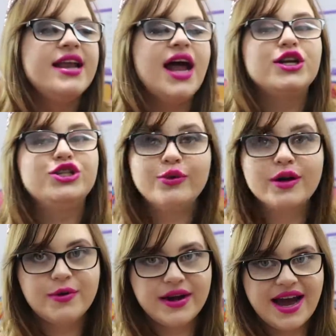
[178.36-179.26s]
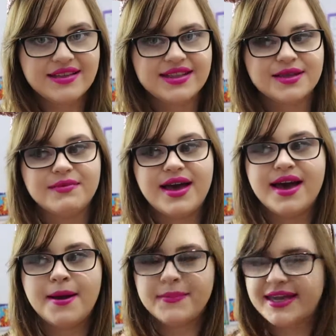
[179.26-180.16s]
Now I do want to point out that the
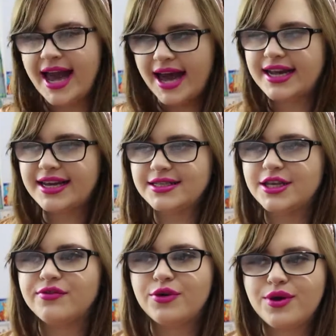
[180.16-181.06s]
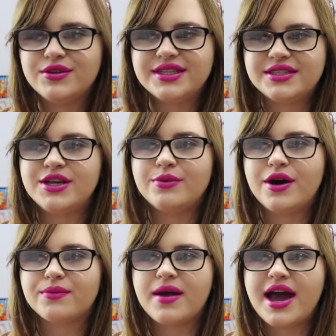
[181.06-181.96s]
mechanics of the Walt Disney
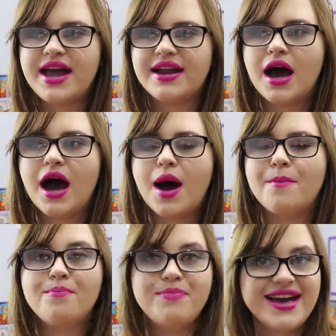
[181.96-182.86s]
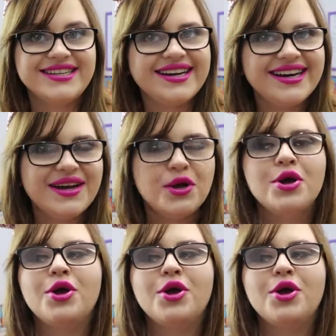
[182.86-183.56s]
World ride are better,